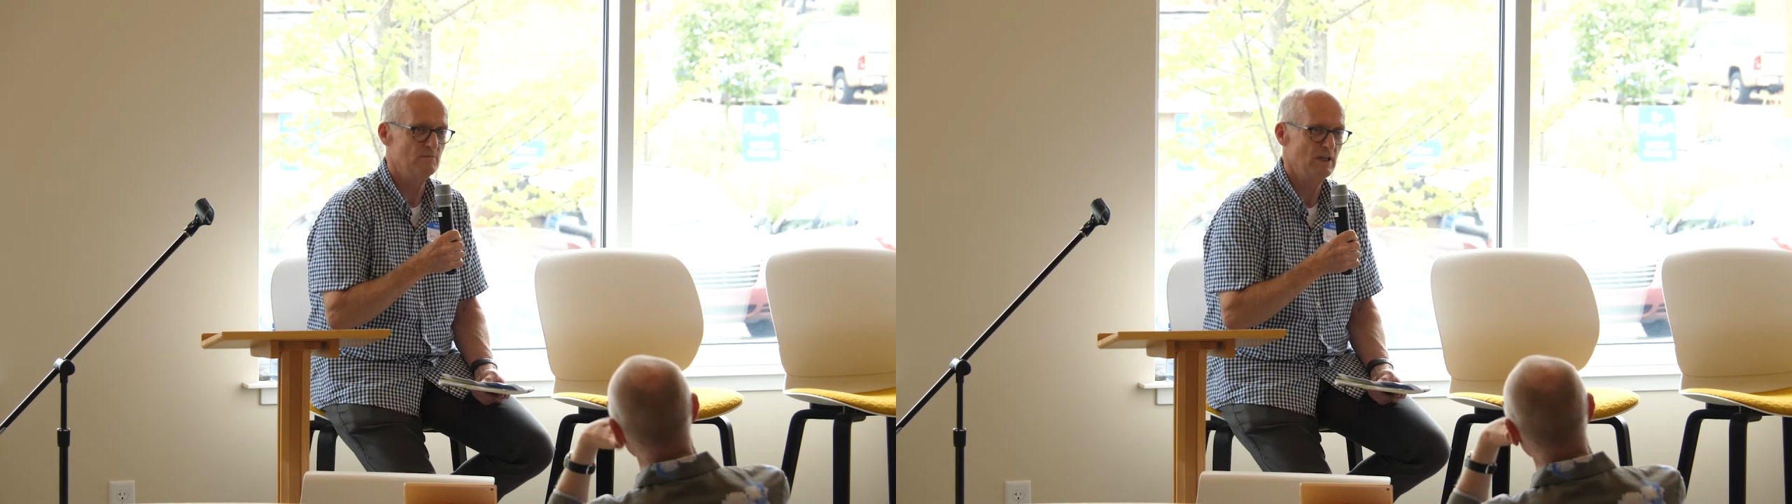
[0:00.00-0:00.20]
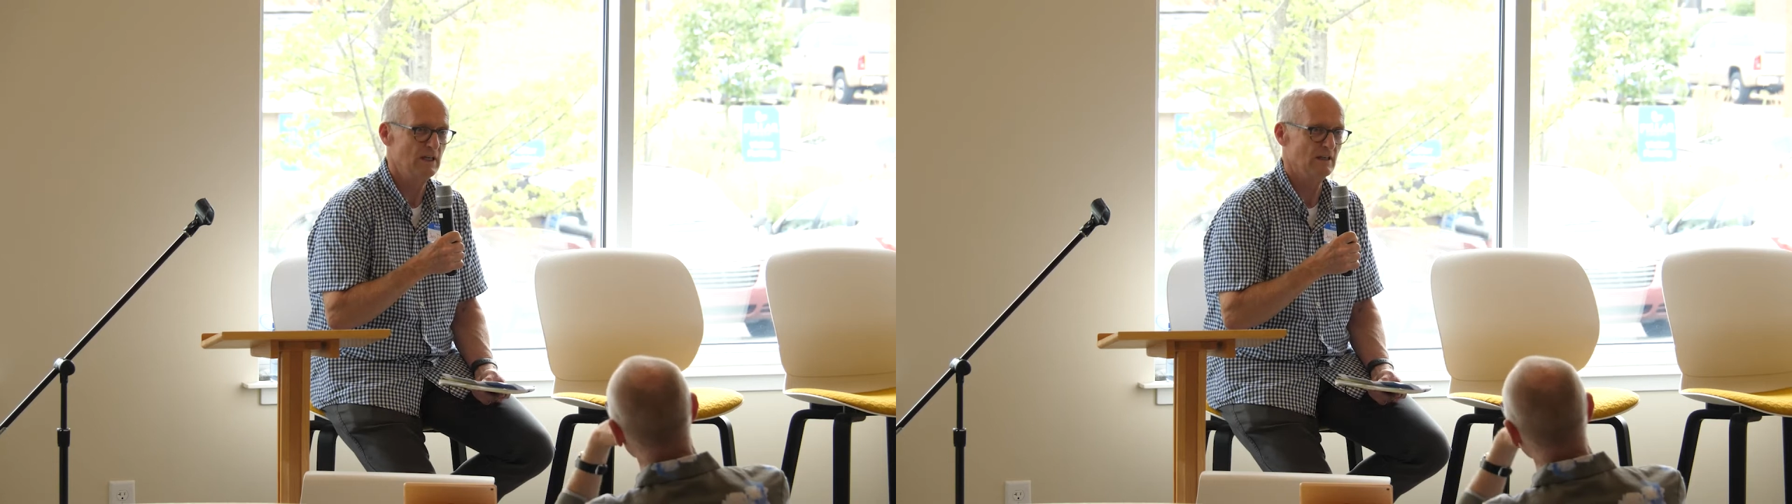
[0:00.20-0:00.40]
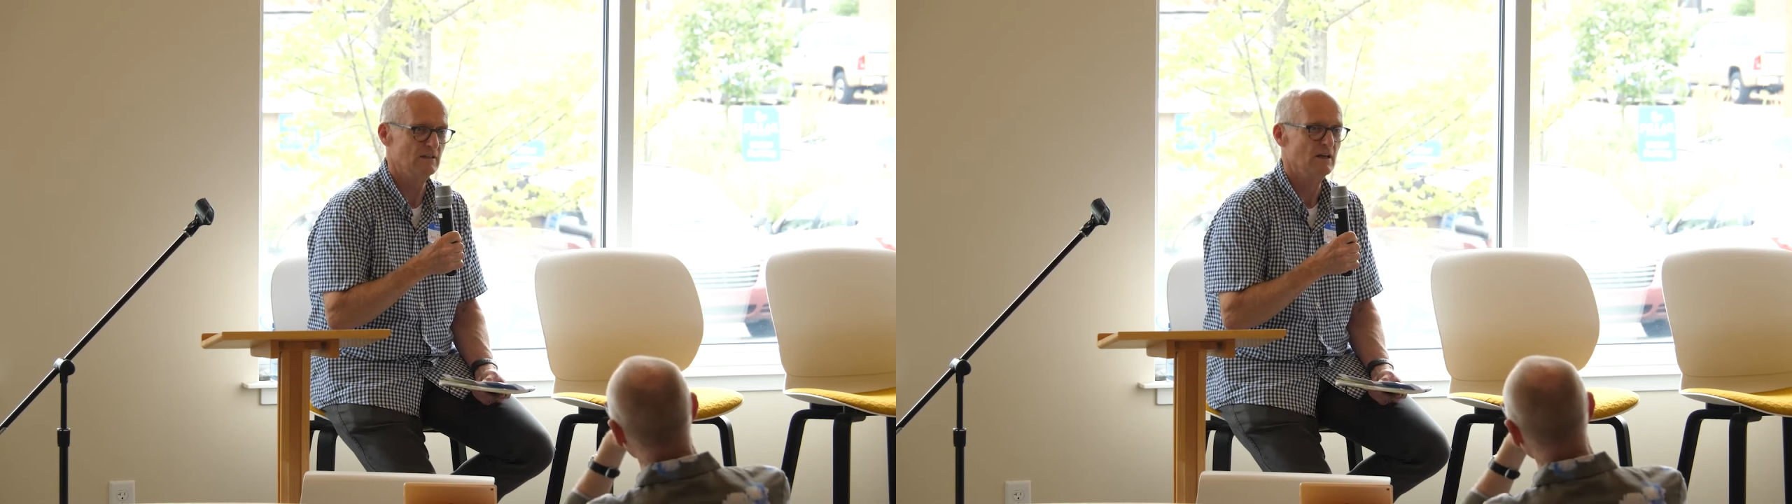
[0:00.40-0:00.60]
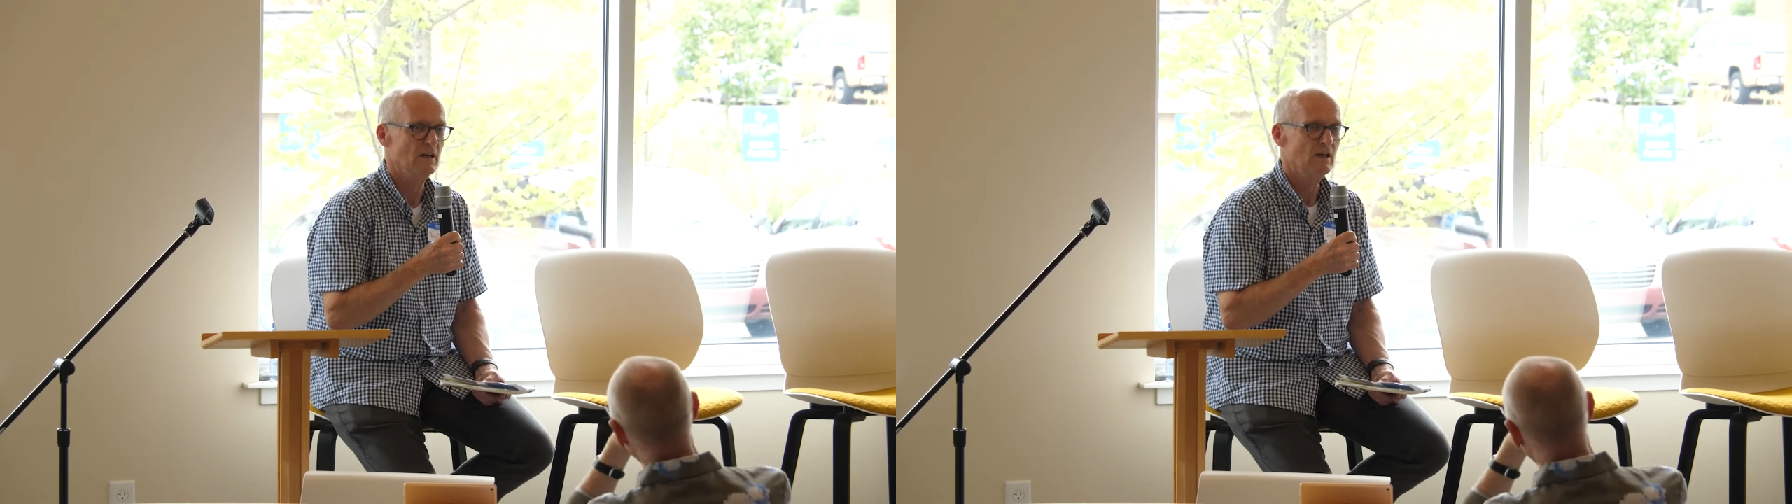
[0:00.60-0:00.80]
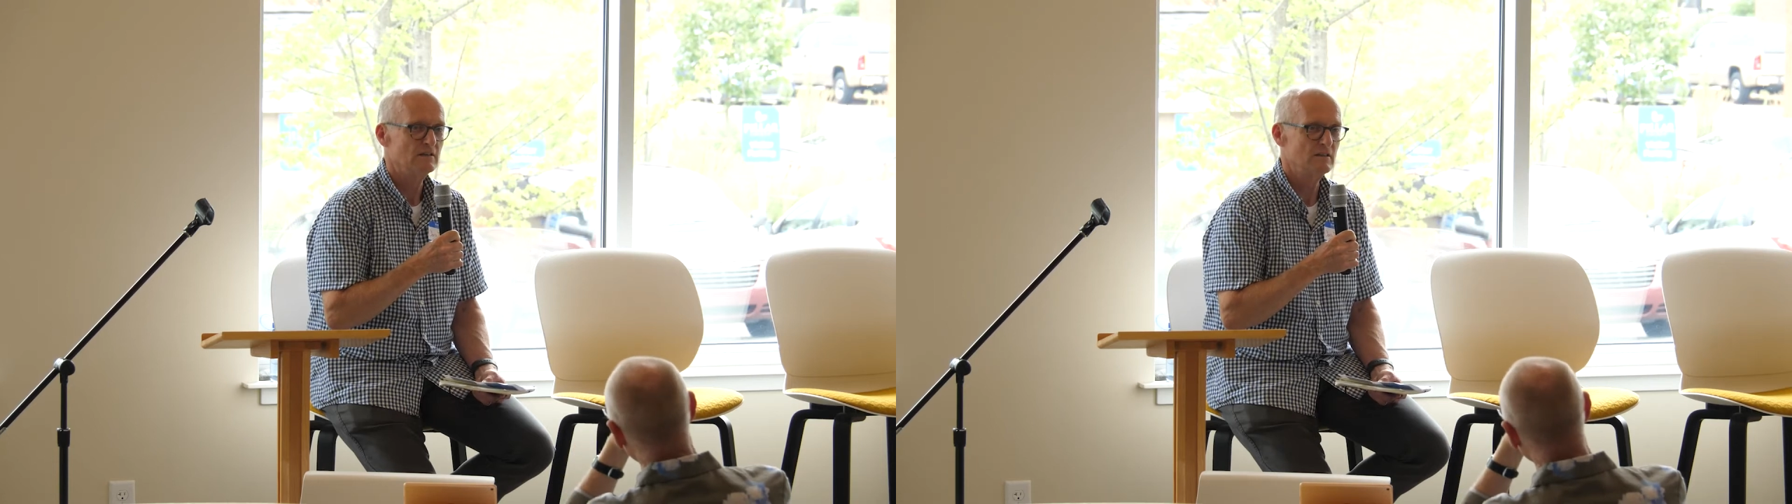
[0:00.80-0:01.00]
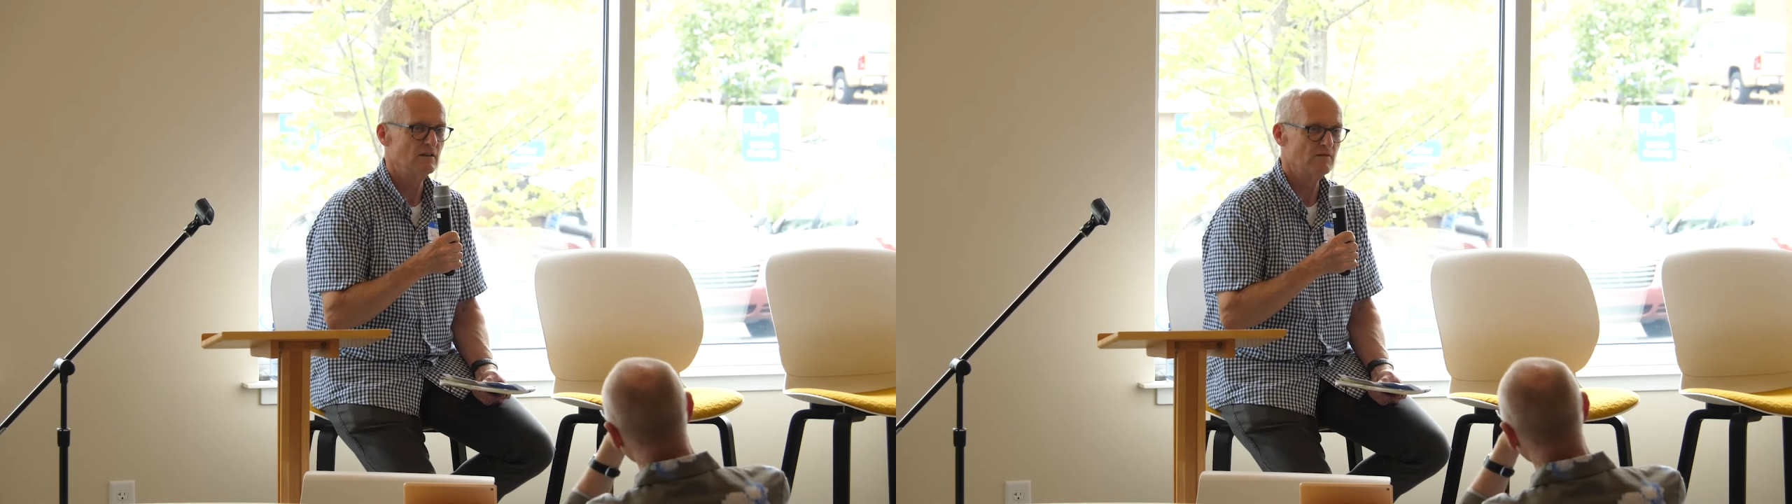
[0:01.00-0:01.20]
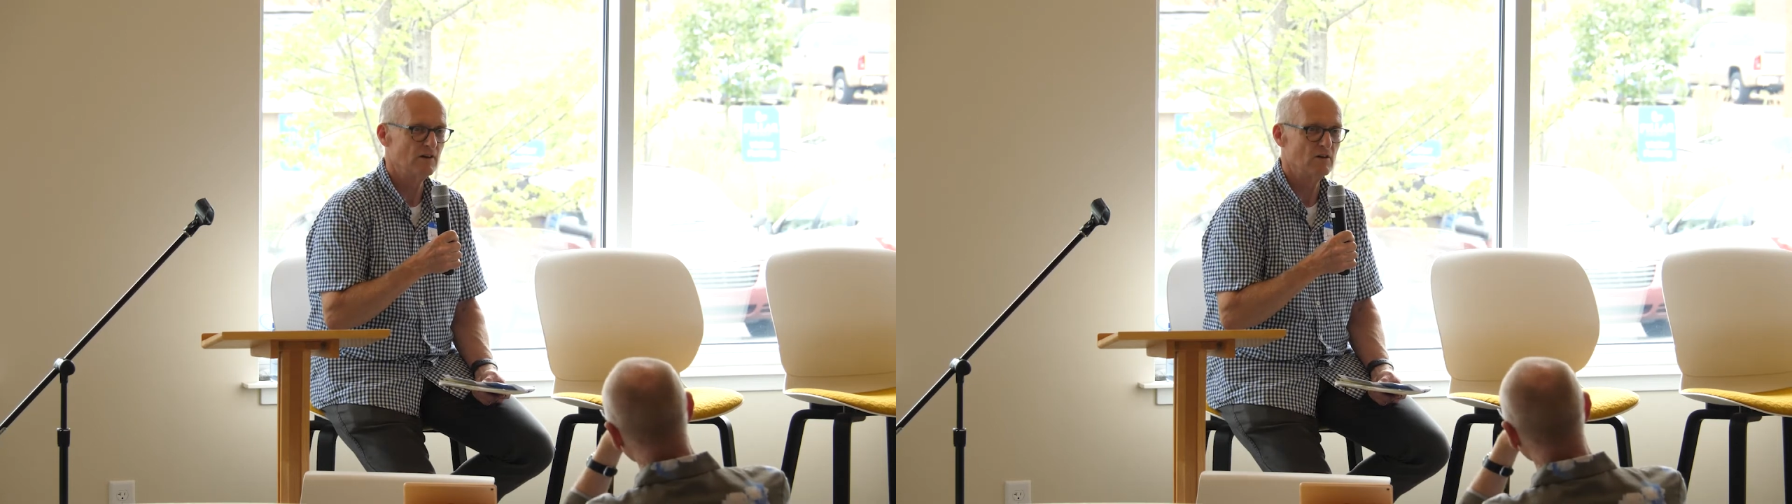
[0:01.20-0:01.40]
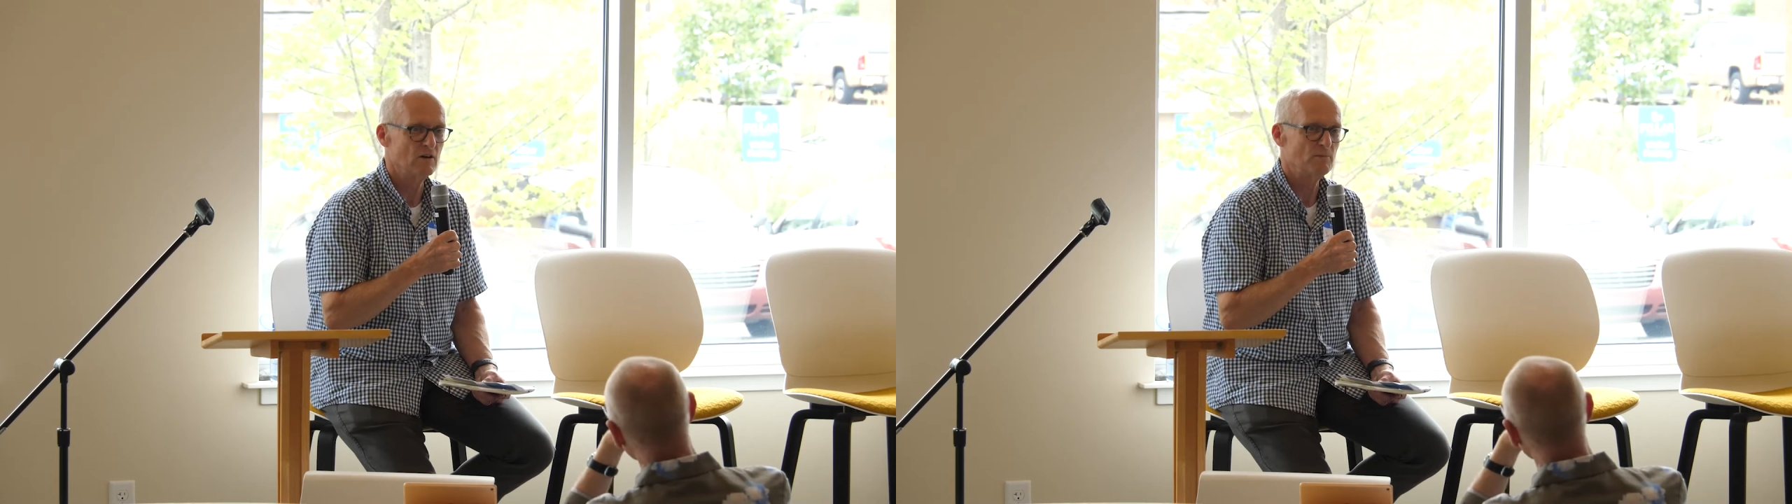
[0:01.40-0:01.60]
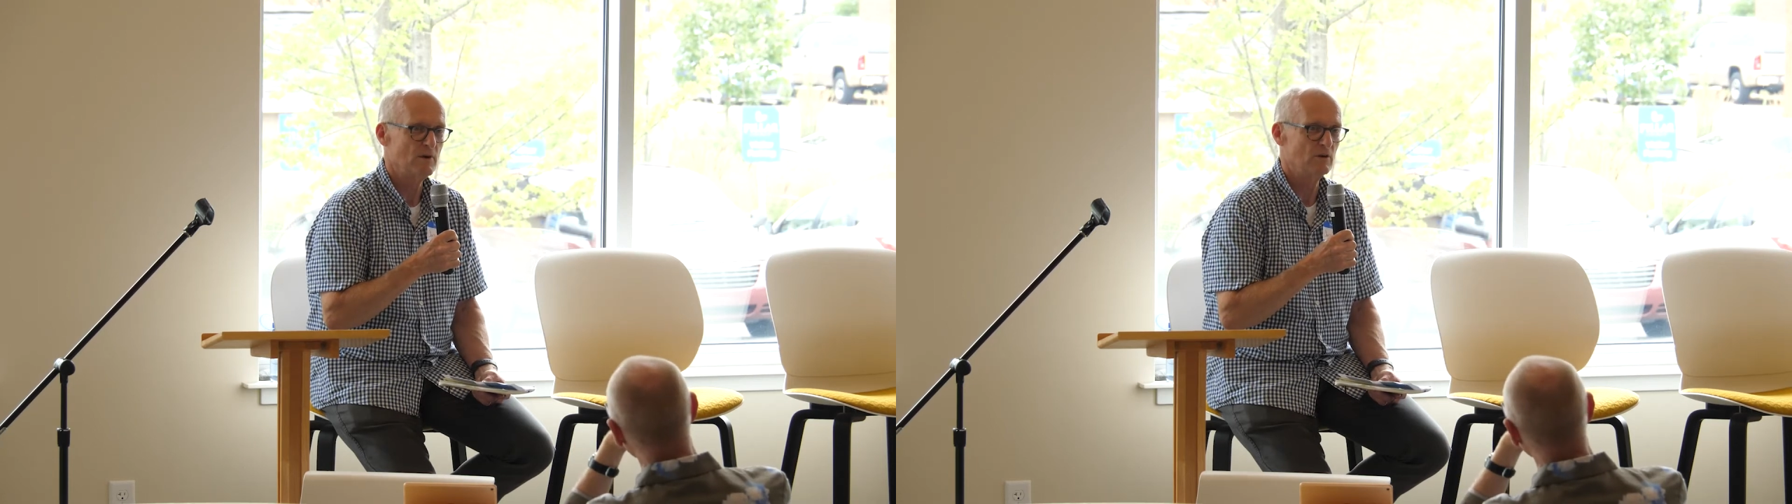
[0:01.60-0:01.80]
it mean to develop